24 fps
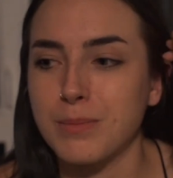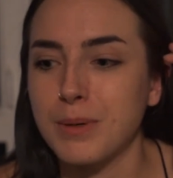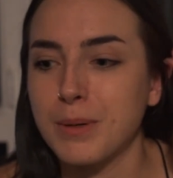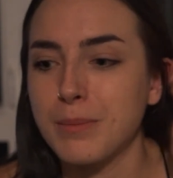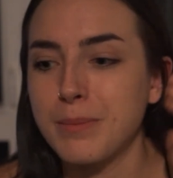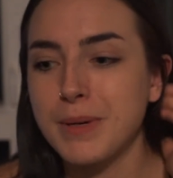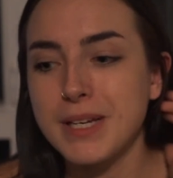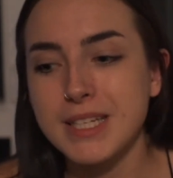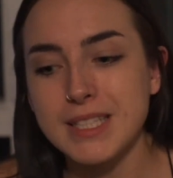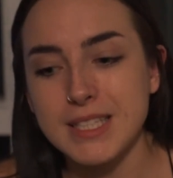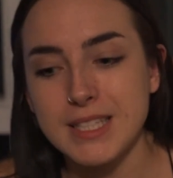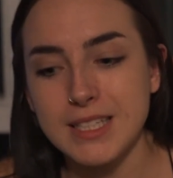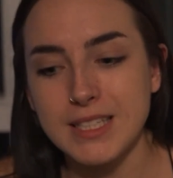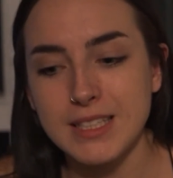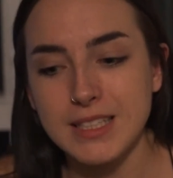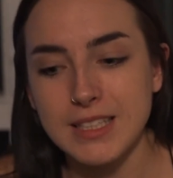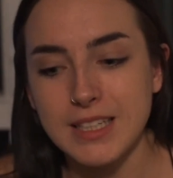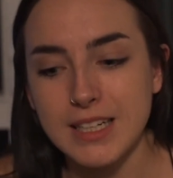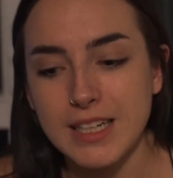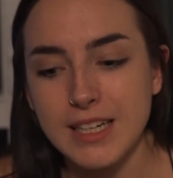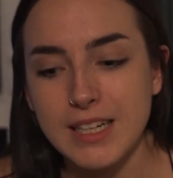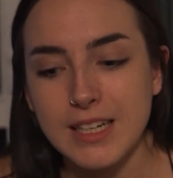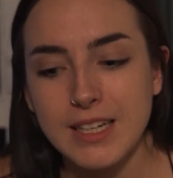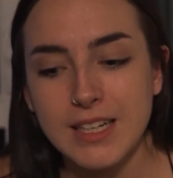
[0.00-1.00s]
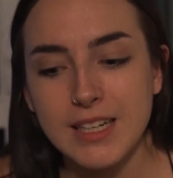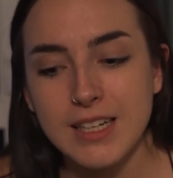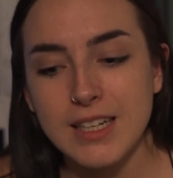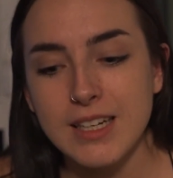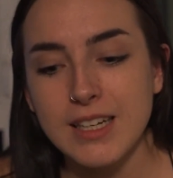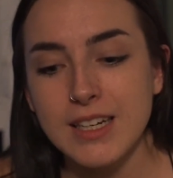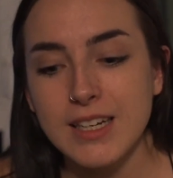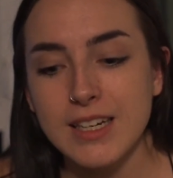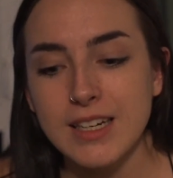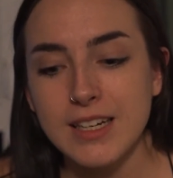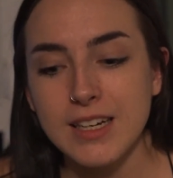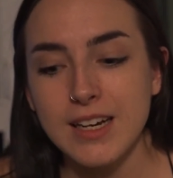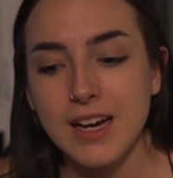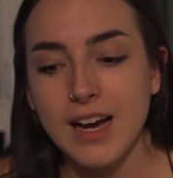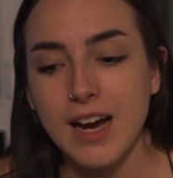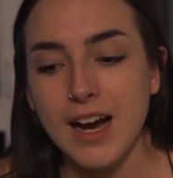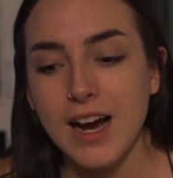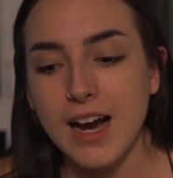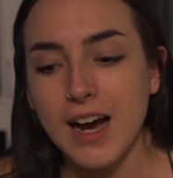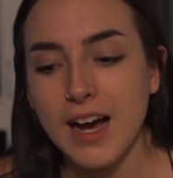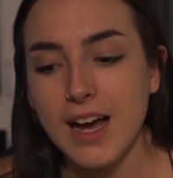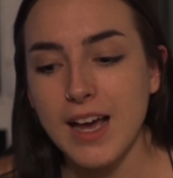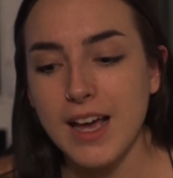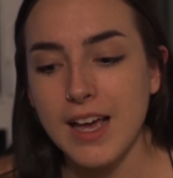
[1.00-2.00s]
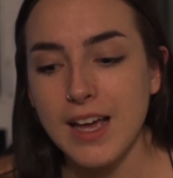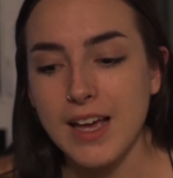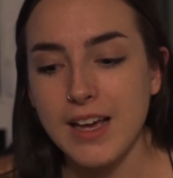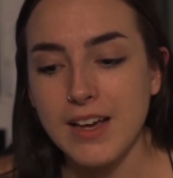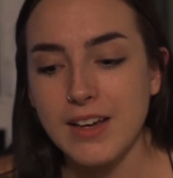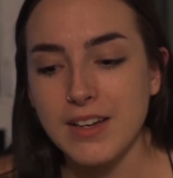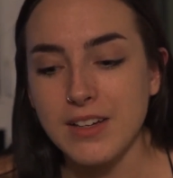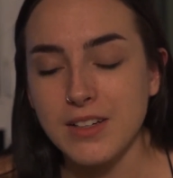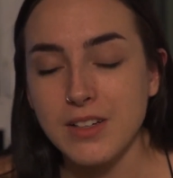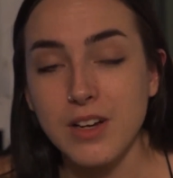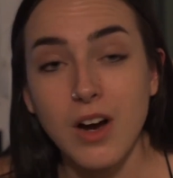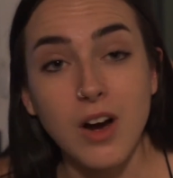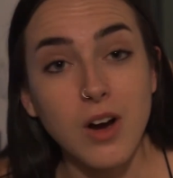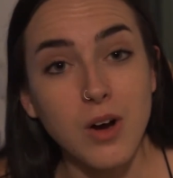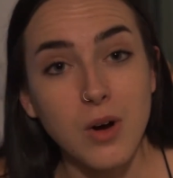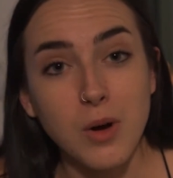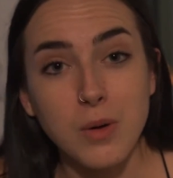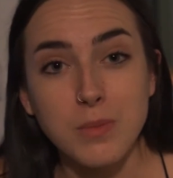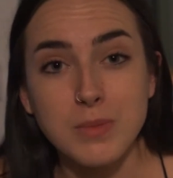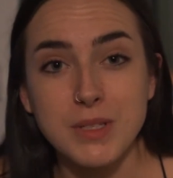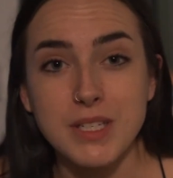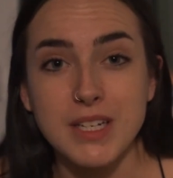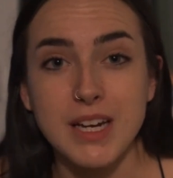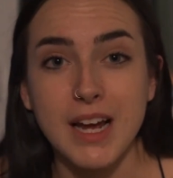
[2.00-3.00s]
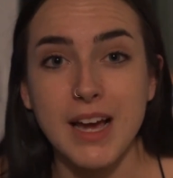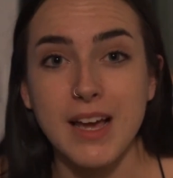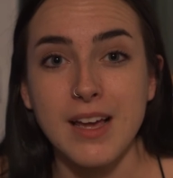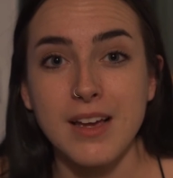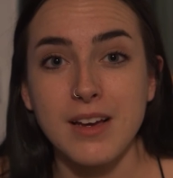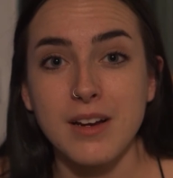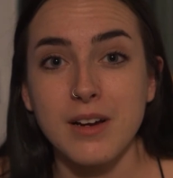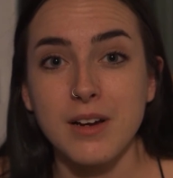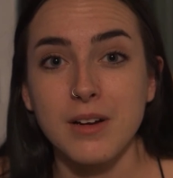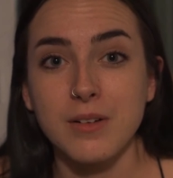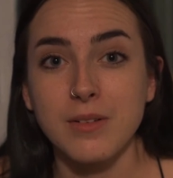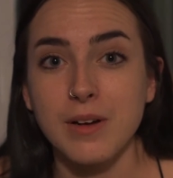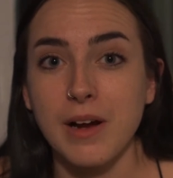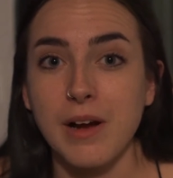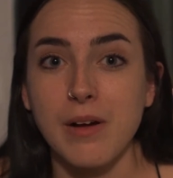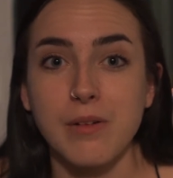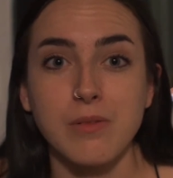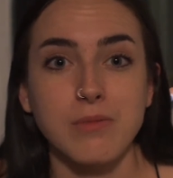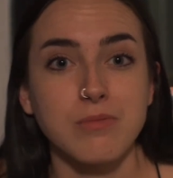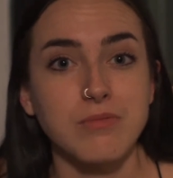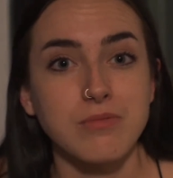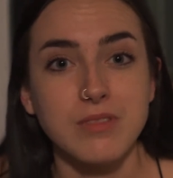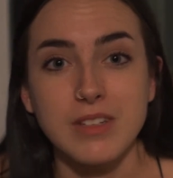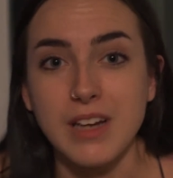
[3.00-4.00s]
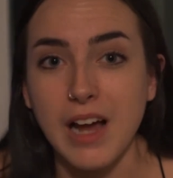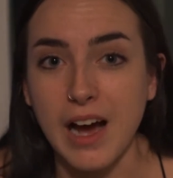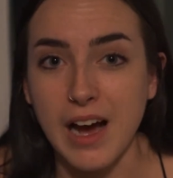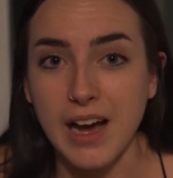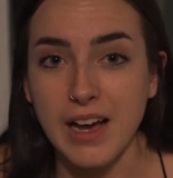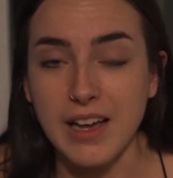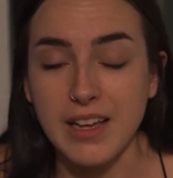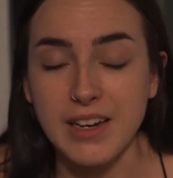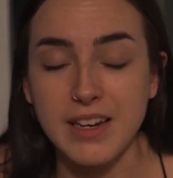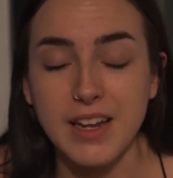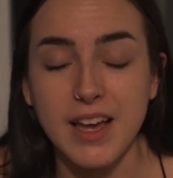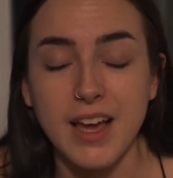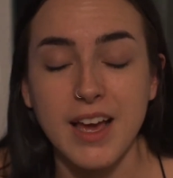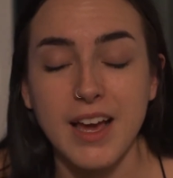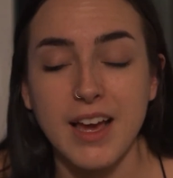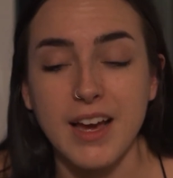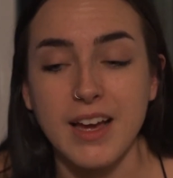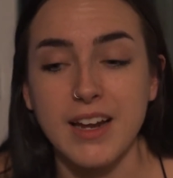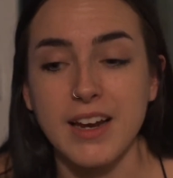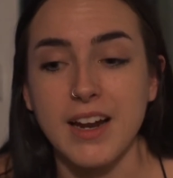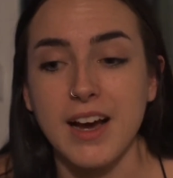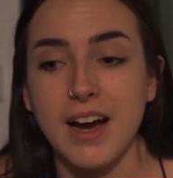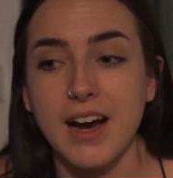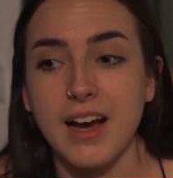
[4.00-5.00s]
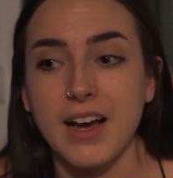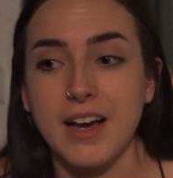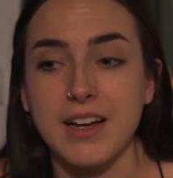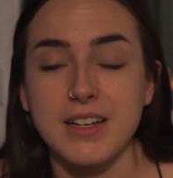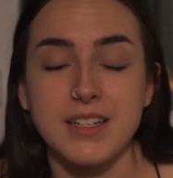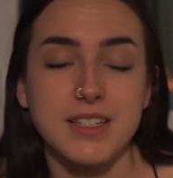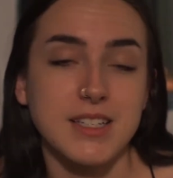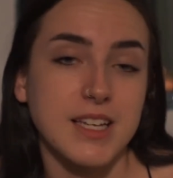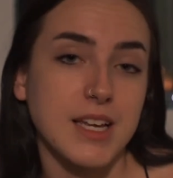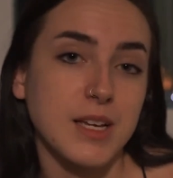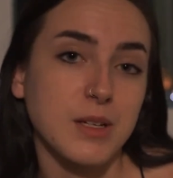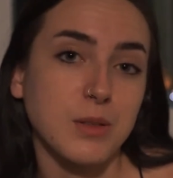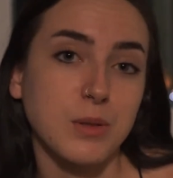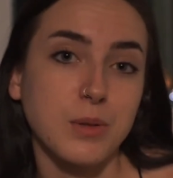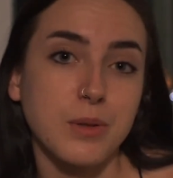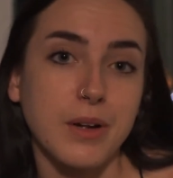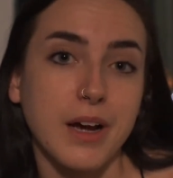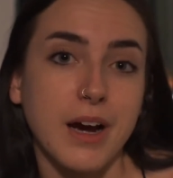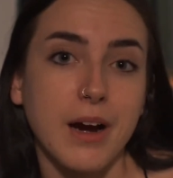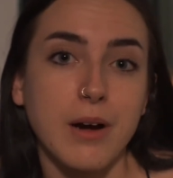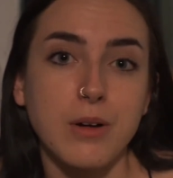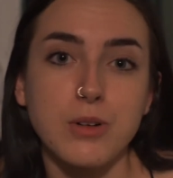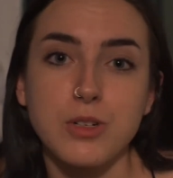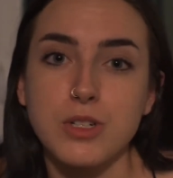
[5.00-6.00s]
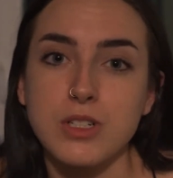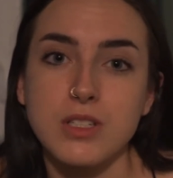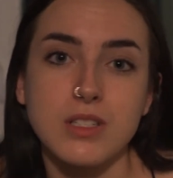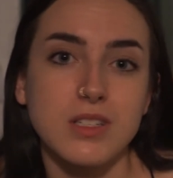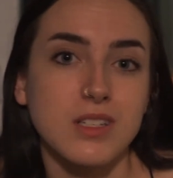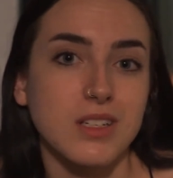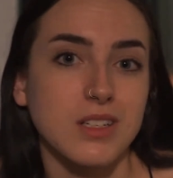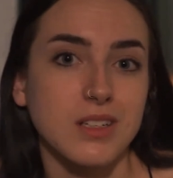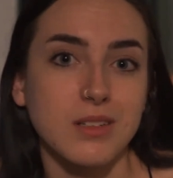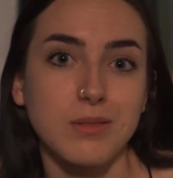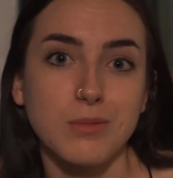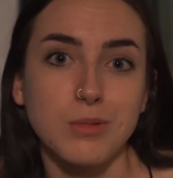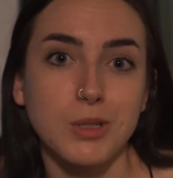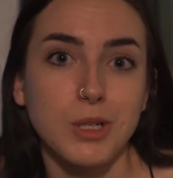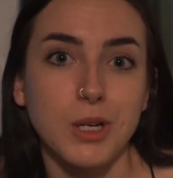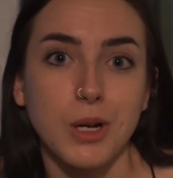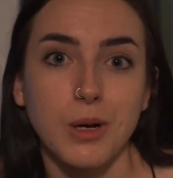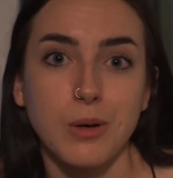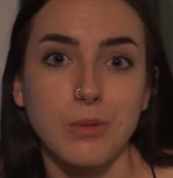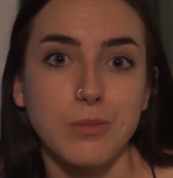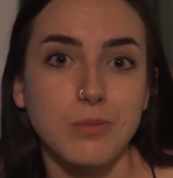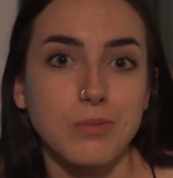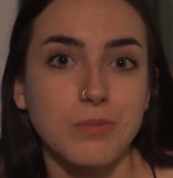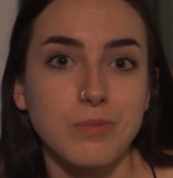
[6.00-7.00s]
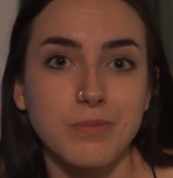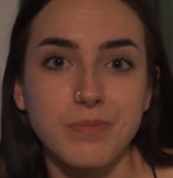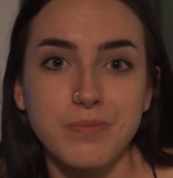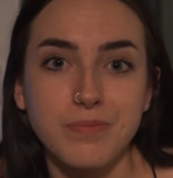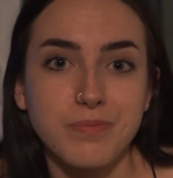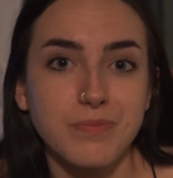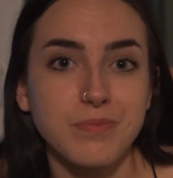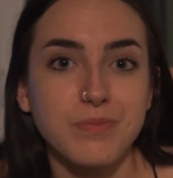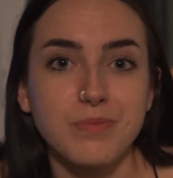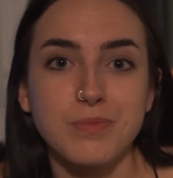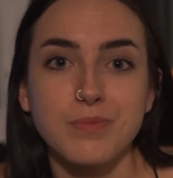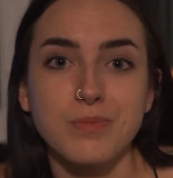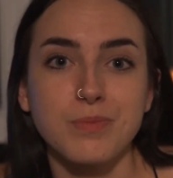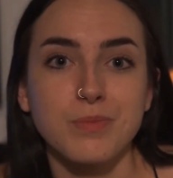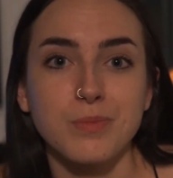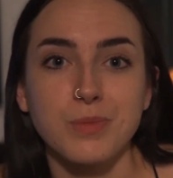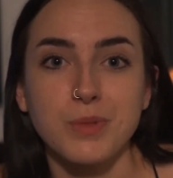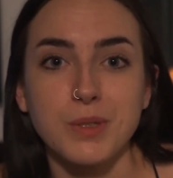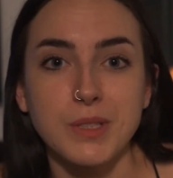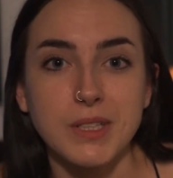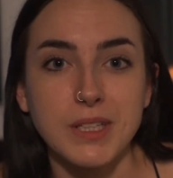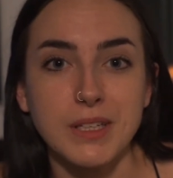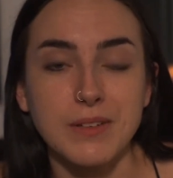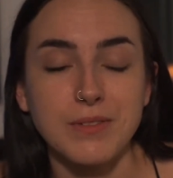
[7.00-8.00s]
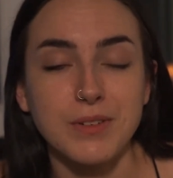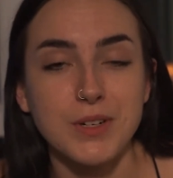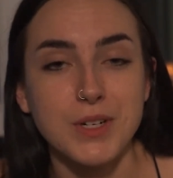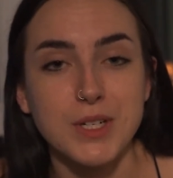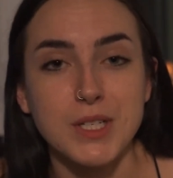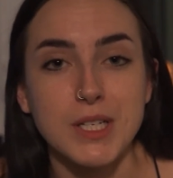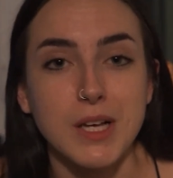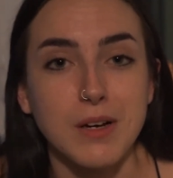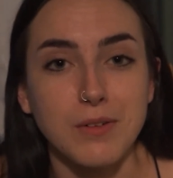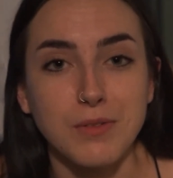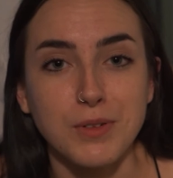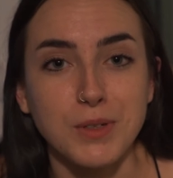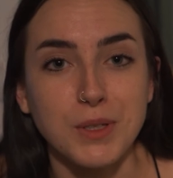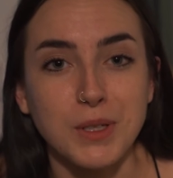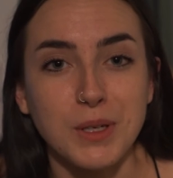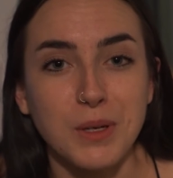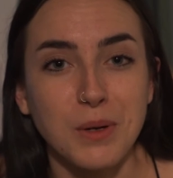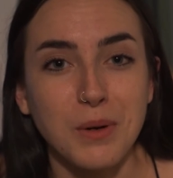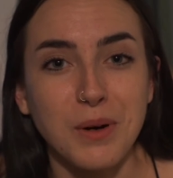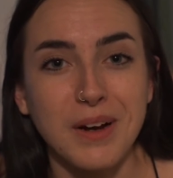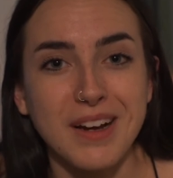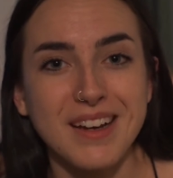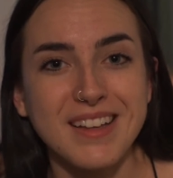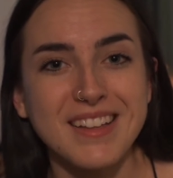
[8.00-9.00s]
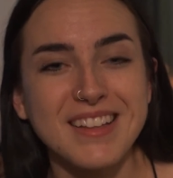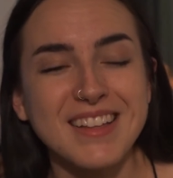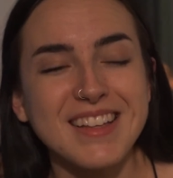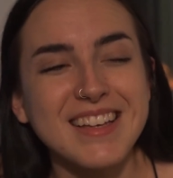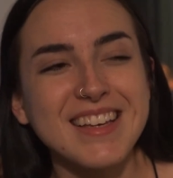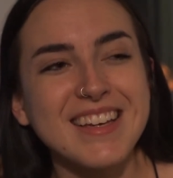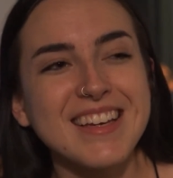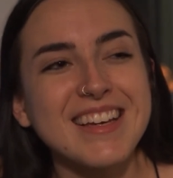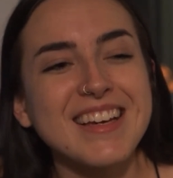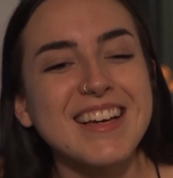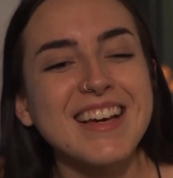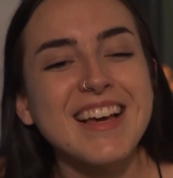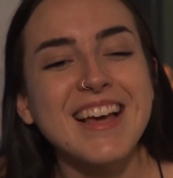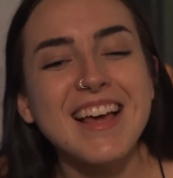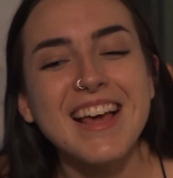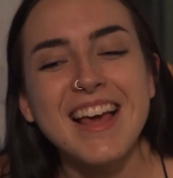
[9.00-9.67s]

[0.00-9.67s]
But basically, I got home tonight around nine, and I had to take Luna out just to you know relieve herself really quickly.